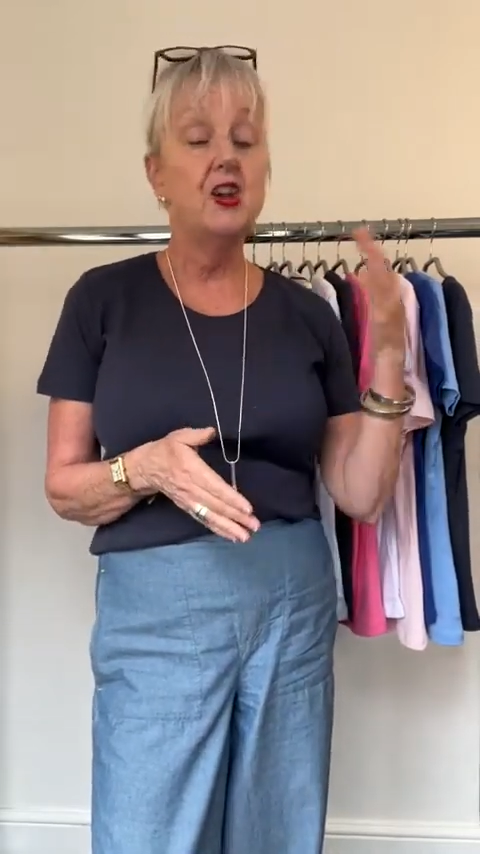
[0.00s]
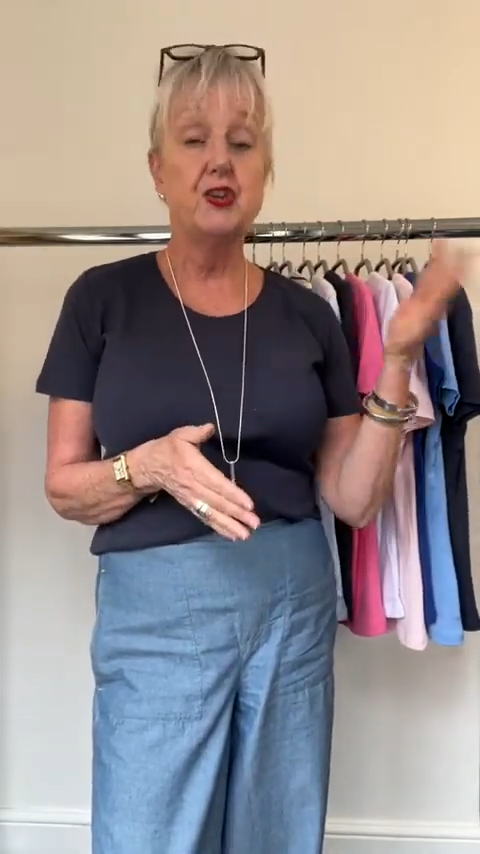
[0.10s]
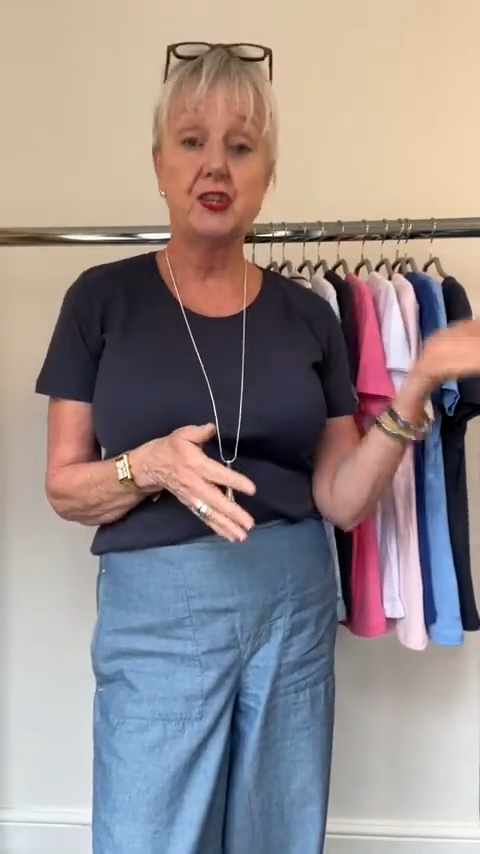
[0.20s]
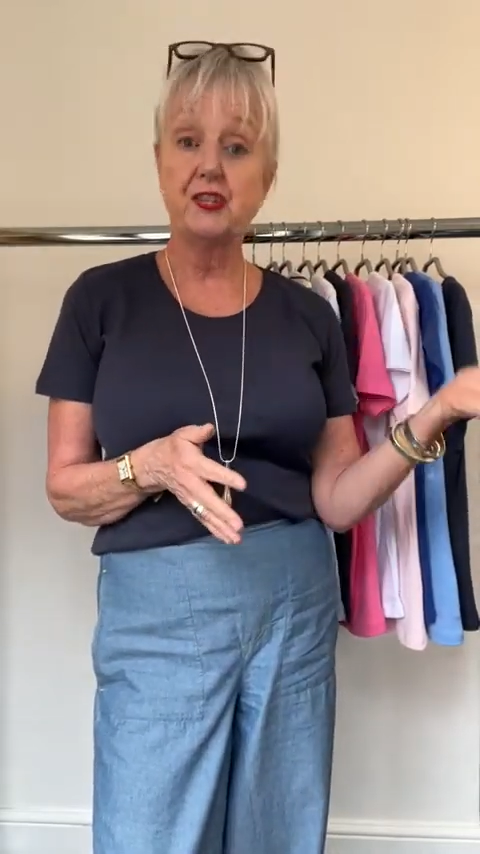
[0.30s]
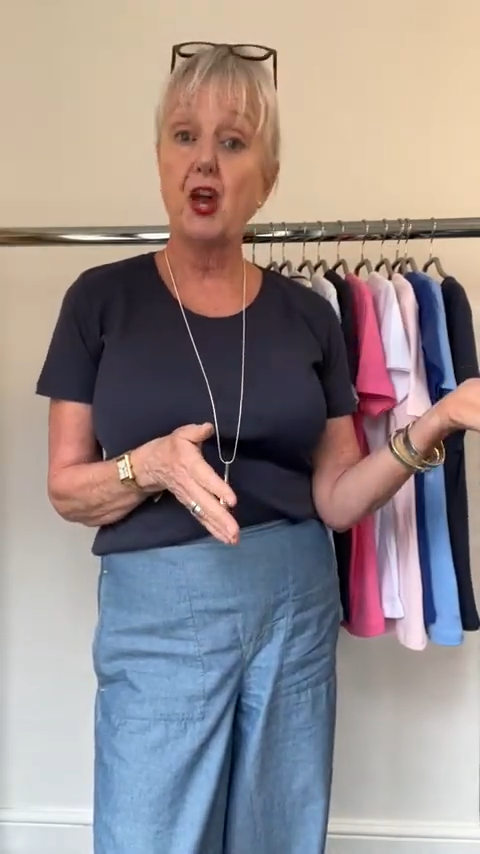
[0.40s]

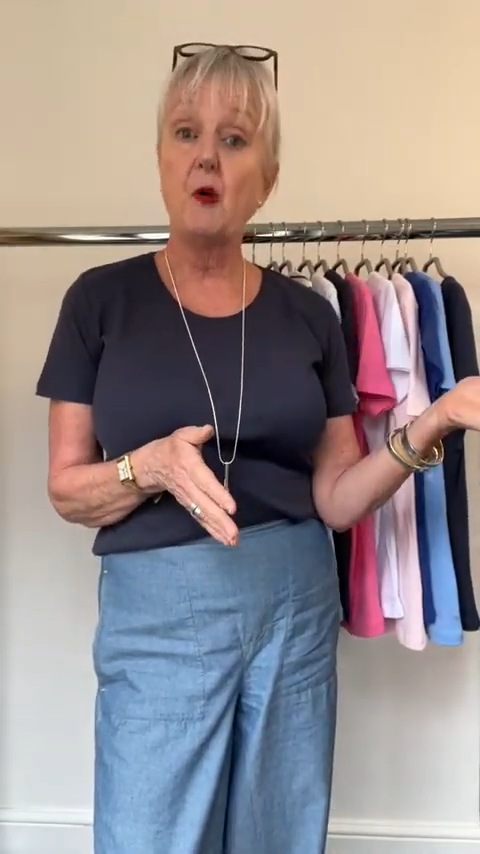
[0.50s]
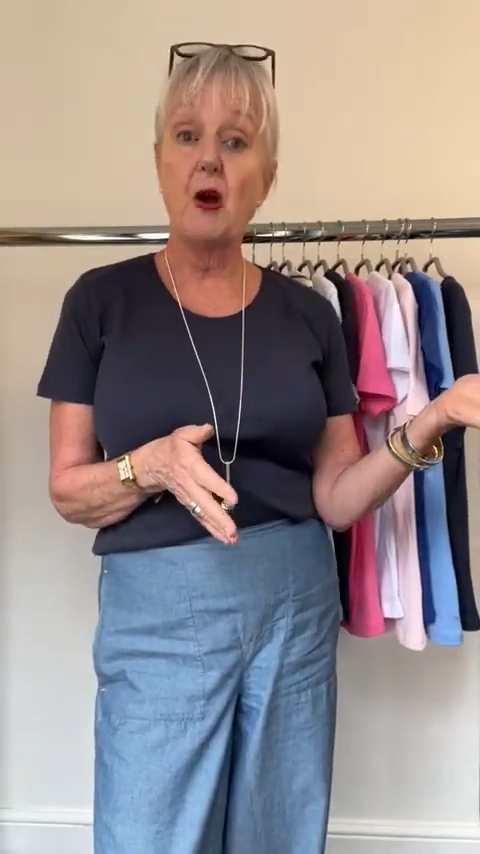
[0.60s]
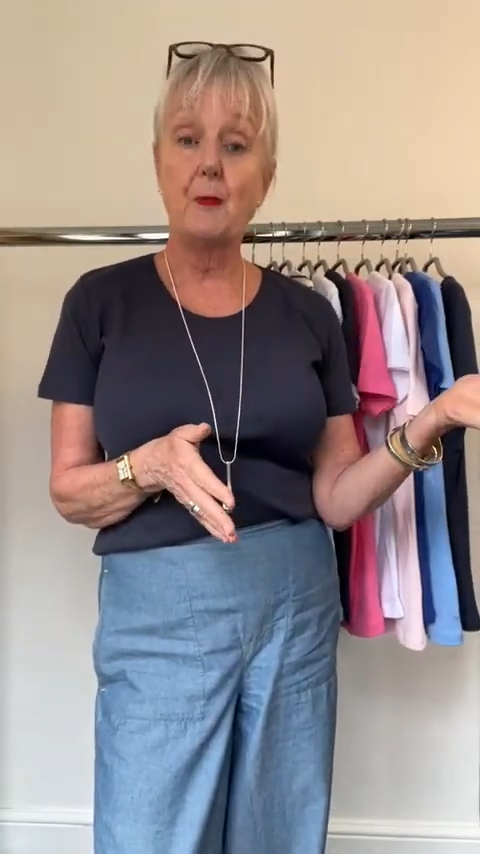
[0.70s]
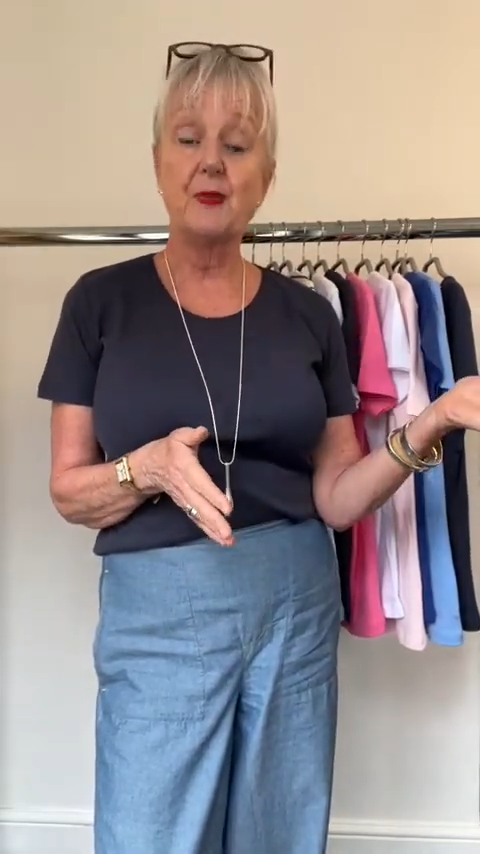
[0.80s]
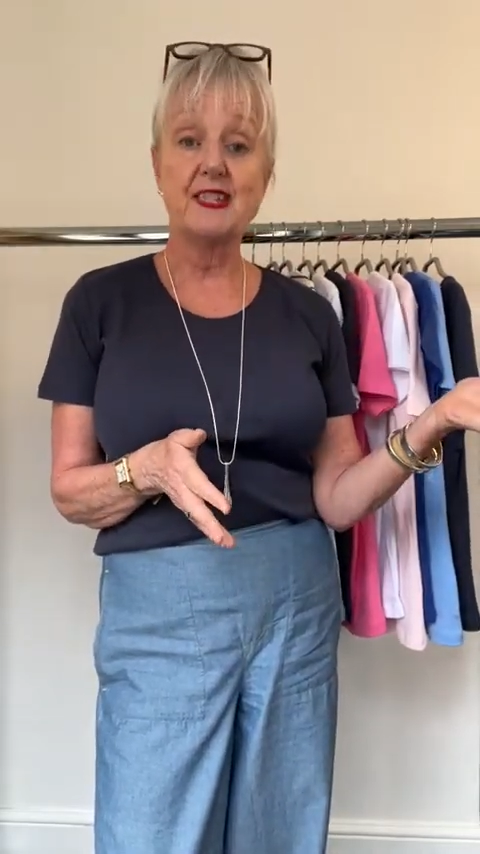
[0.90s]
just go
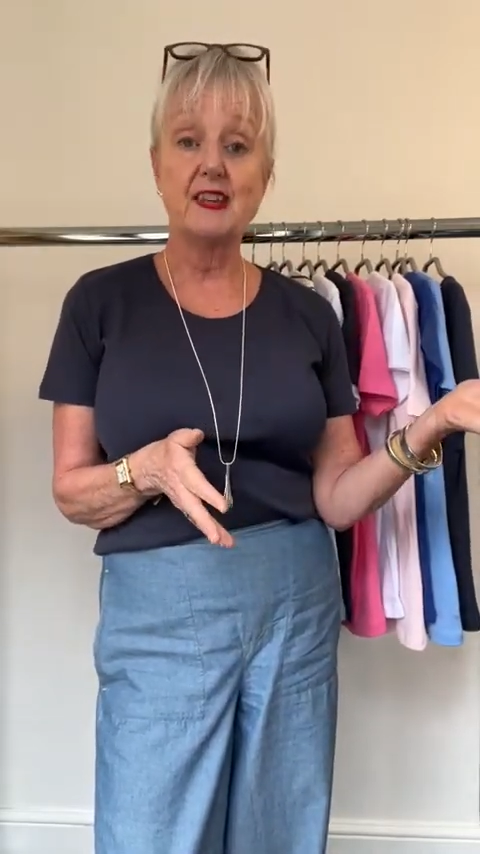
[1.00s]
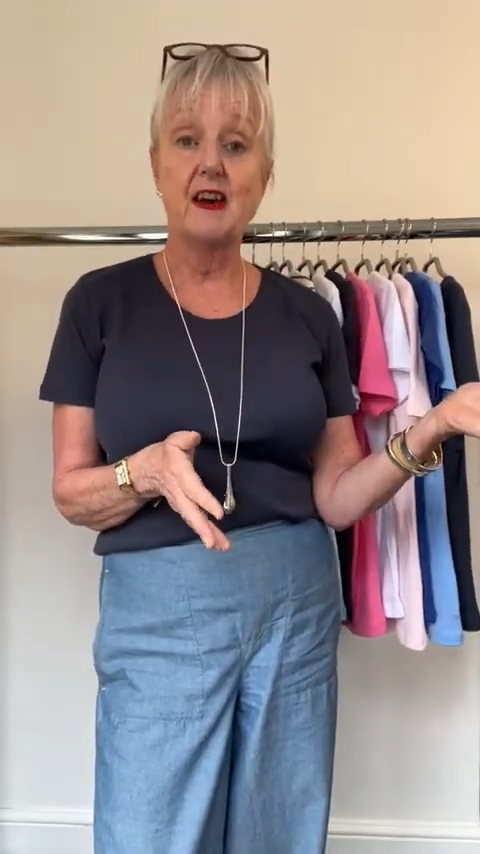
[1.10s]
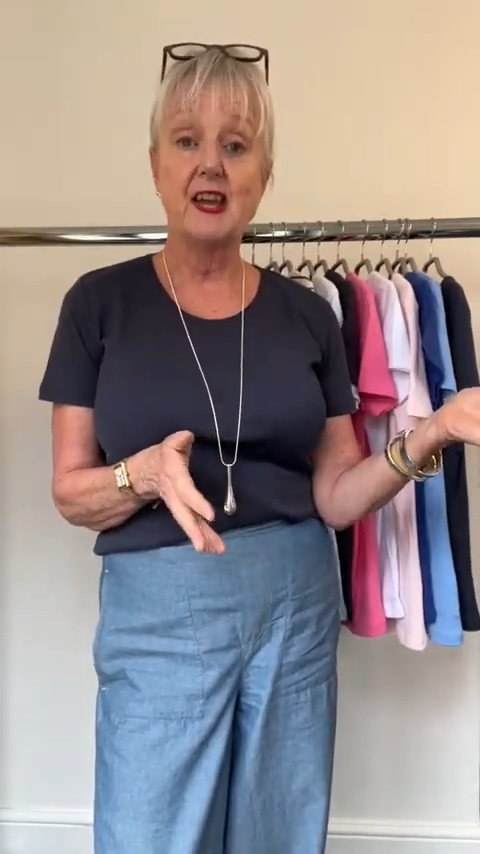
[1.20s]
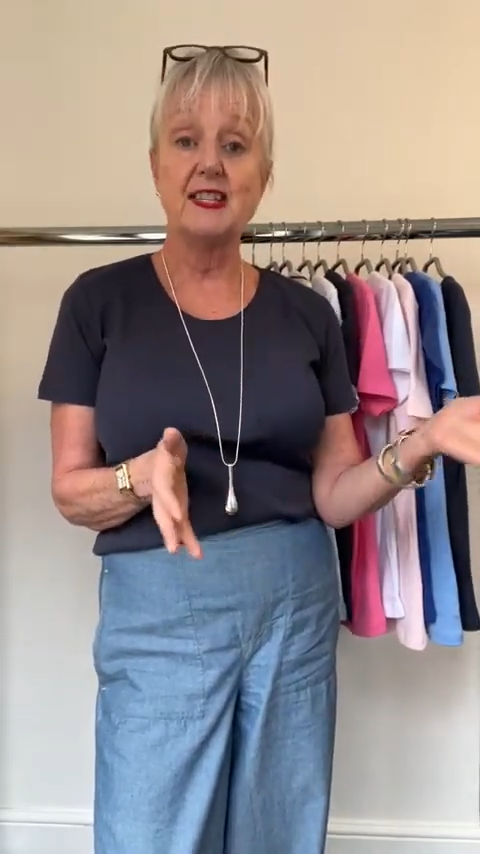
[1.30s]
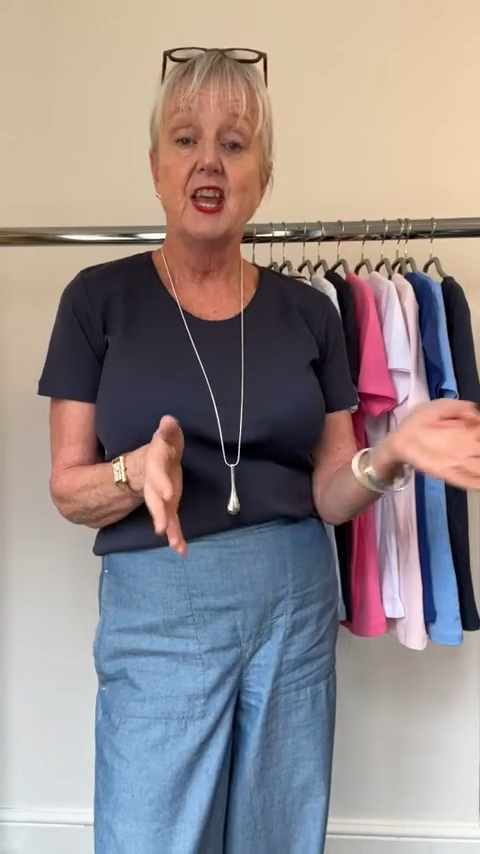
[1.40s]
up a
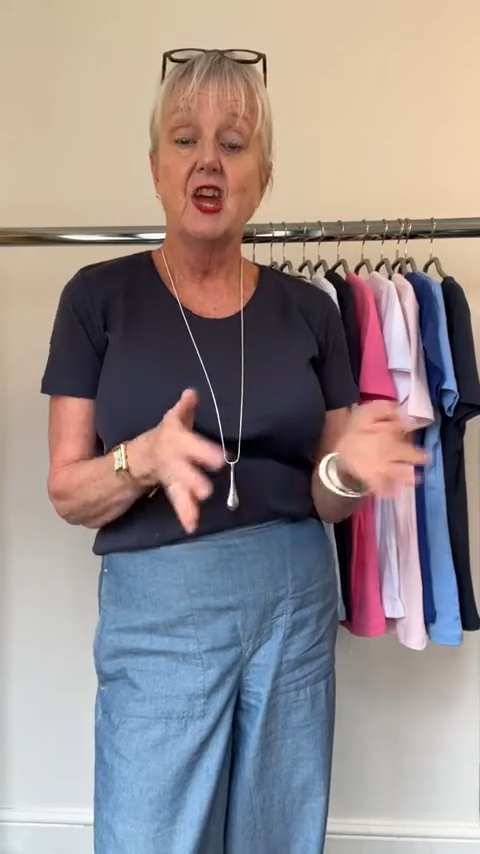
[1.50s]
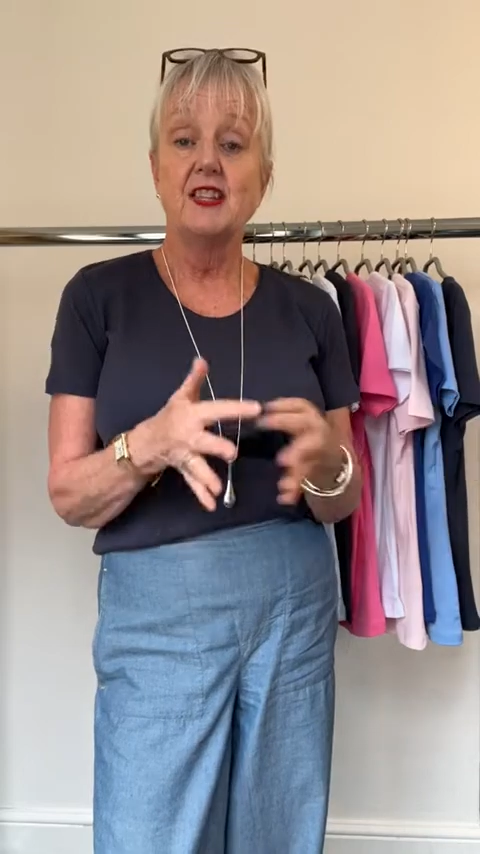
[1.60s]
size.